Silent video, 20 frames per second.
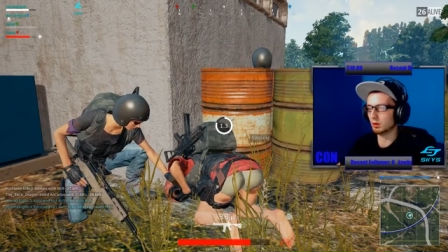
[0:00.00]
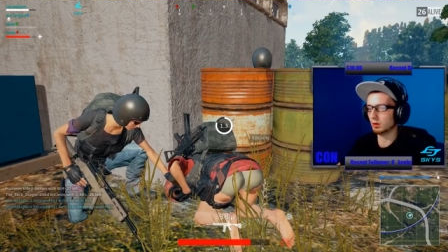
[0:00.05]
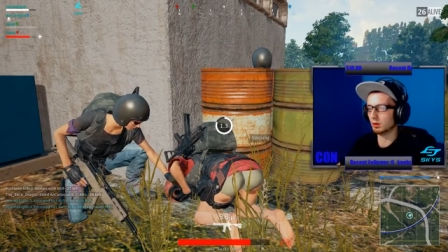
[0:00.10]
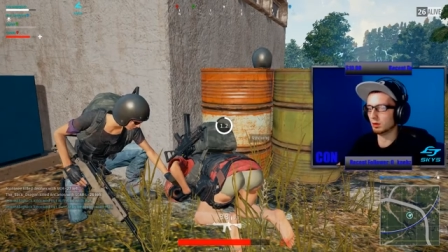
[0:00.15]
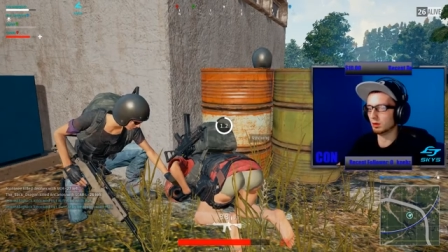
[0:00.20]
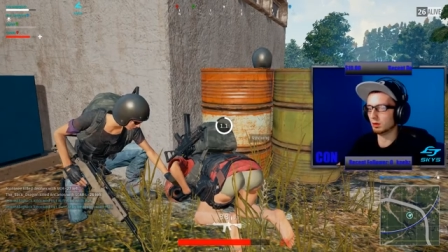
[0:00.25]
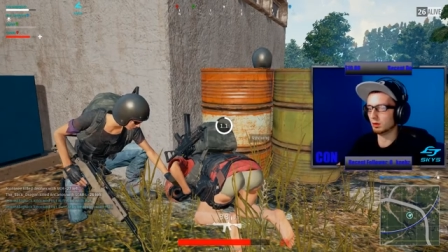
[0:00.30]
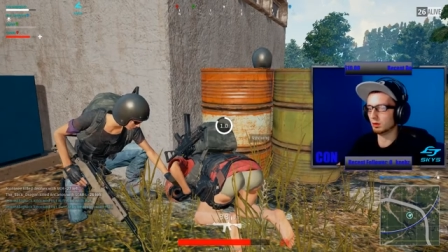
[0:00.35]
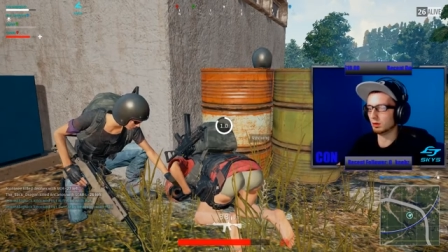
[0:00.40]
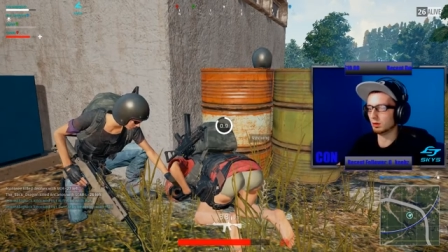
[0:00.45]

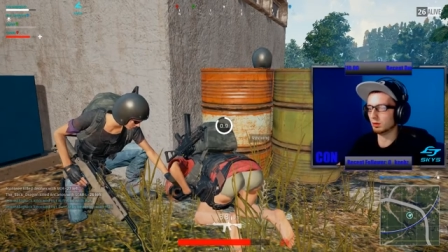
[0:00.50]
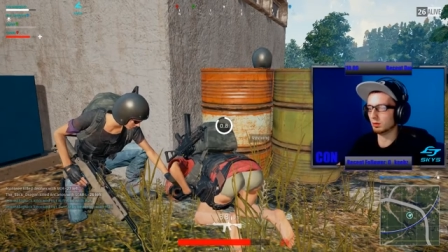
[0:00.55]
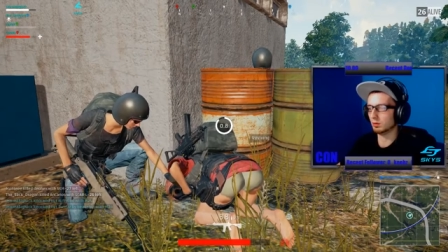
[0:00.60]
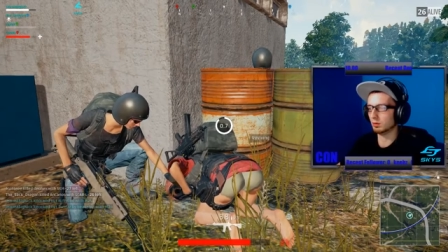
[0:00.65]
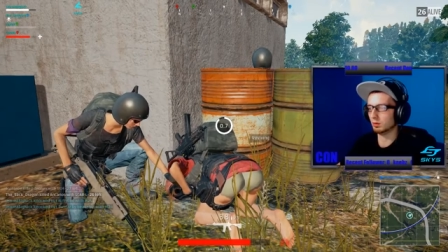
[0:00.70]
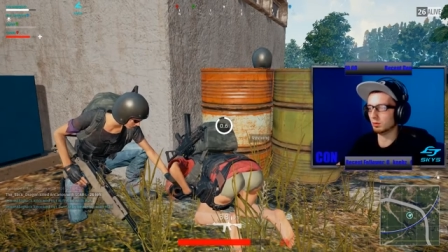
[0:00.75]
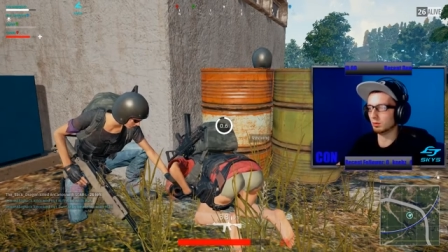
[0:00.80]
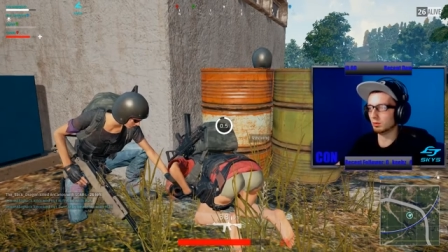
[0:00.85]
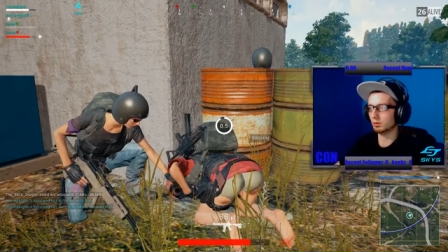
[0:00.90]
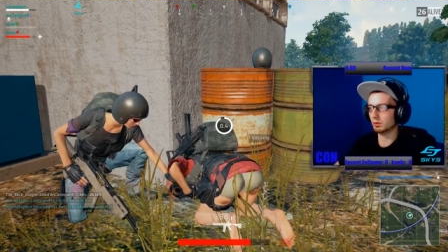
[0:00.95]
Knocked another one
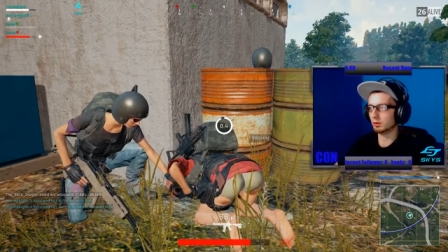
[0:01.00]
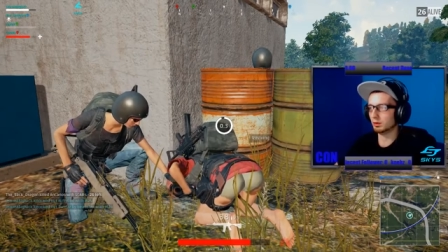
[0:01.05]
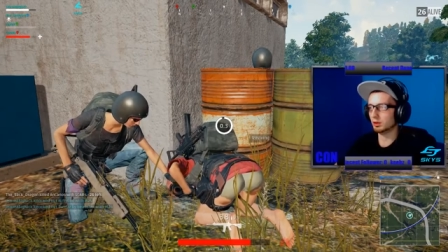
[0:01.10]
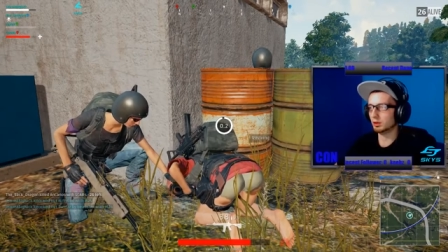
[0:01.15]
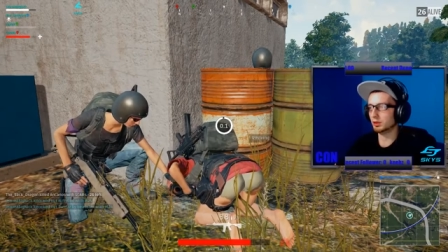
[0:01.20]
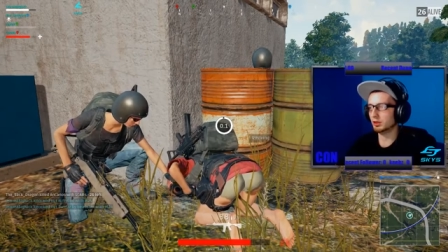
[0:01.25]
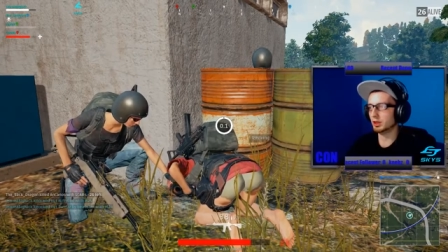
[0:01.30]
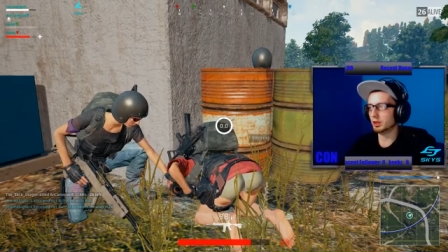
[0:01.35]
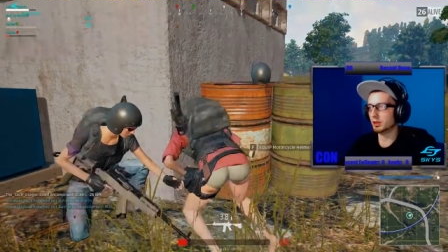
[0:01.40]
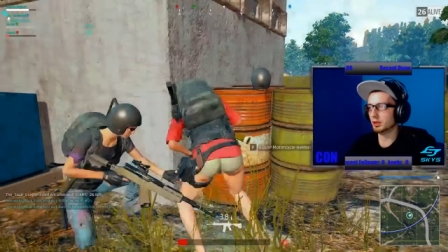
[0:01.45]
out.
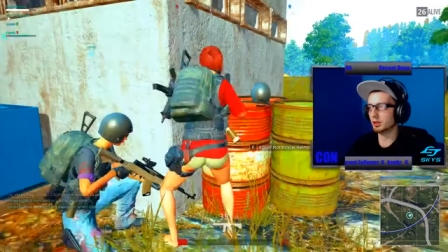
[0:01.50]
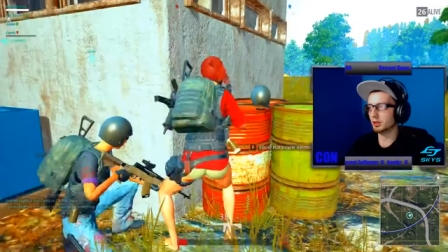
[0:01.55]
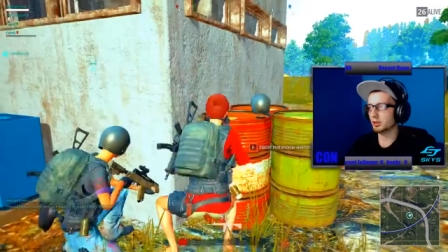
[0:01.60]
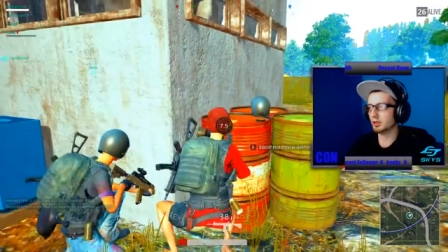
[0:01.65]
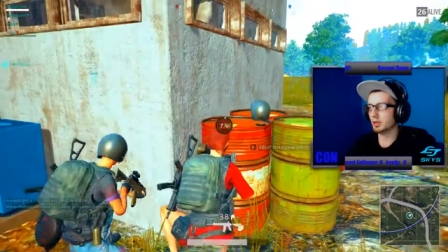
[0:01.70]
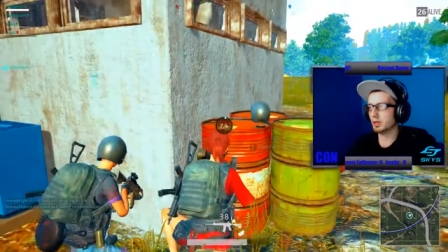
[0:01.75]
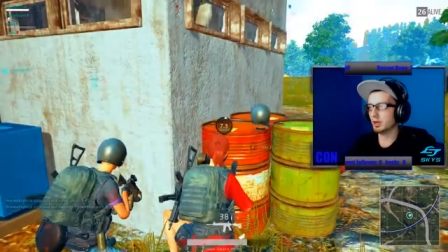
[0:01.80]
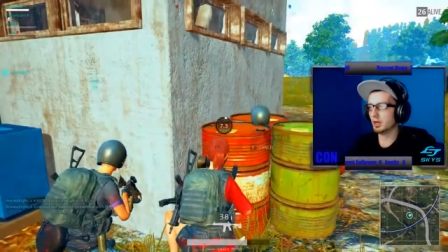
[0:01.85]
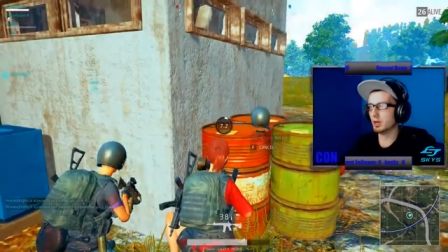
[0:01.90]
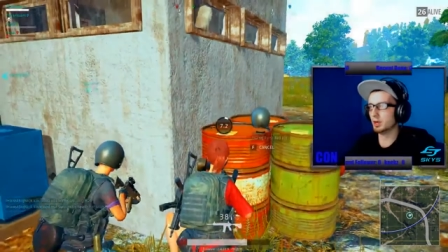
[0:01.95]
Good shit, good
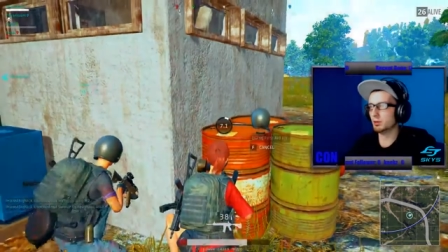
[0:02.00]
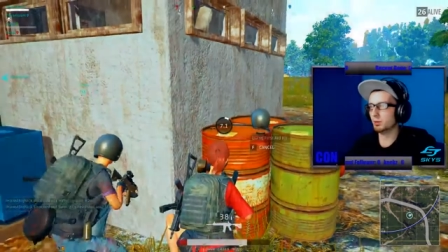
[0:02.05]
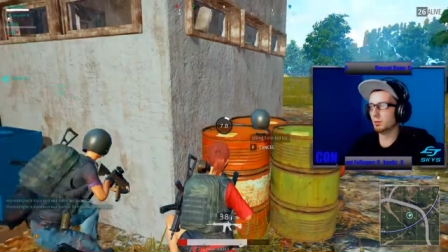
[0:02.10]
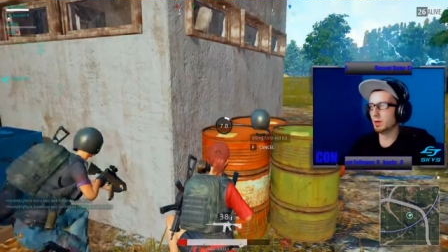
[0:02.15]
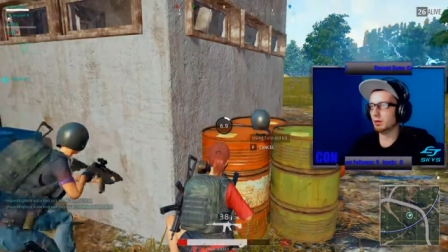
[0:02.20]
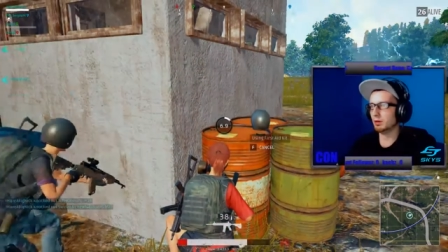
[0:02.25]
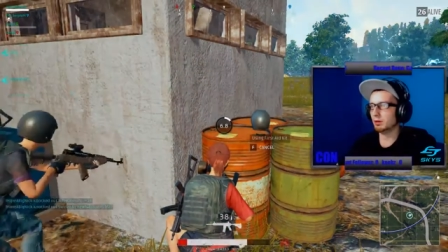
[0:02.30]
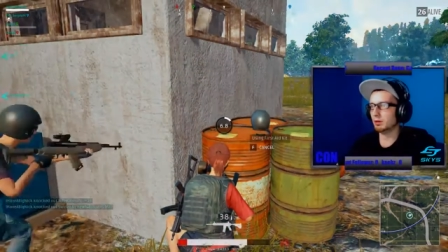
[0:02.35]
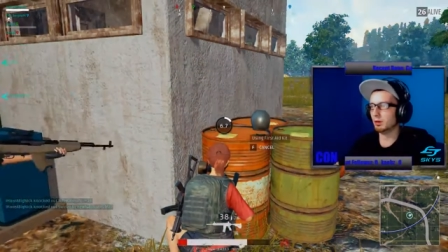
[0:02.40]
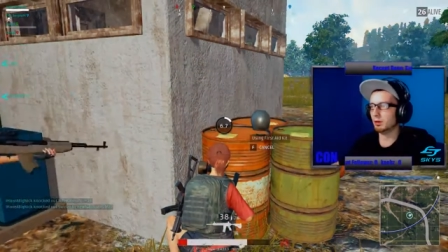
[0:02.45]
shit. Help him
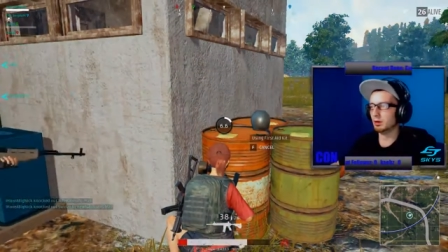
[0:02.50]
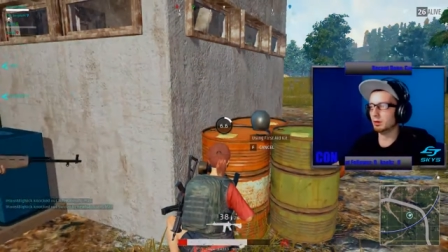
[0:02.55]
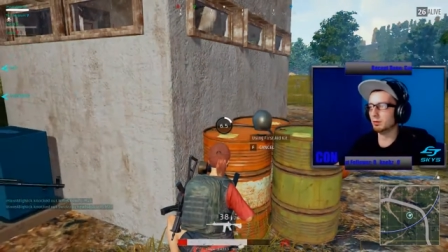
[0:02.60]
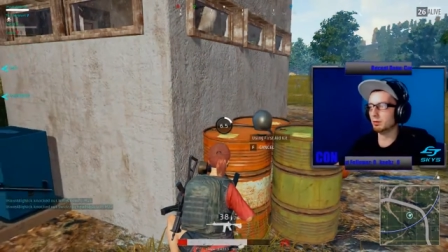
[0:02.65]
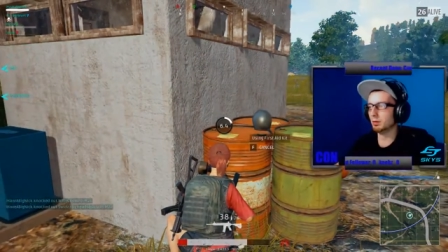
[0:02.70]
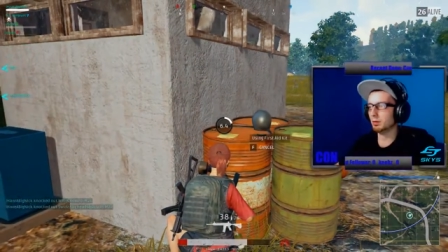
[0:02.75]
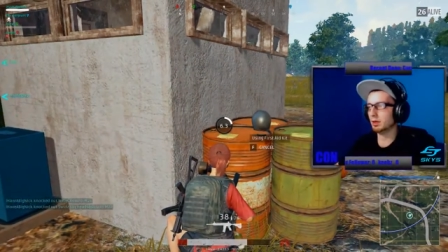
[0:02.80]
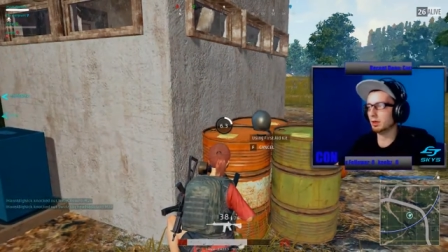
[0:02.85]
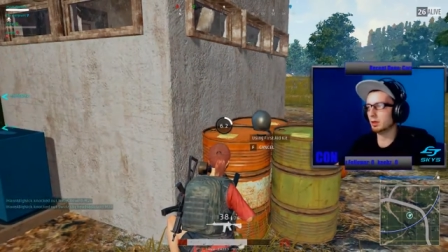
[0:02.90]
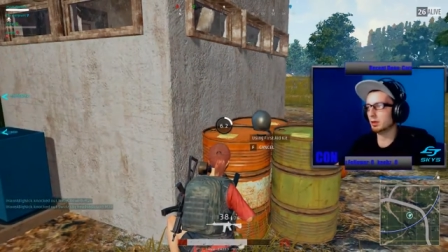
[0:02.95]
out, uh,
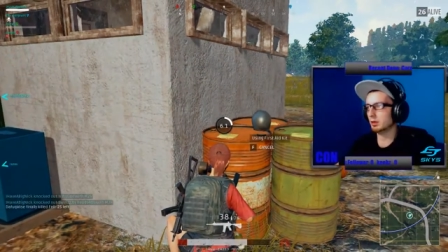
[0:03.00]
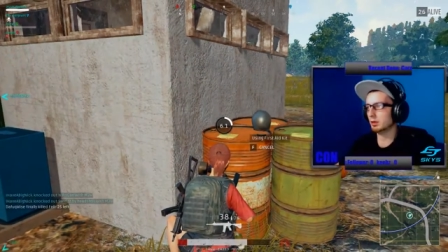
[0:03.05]
right there.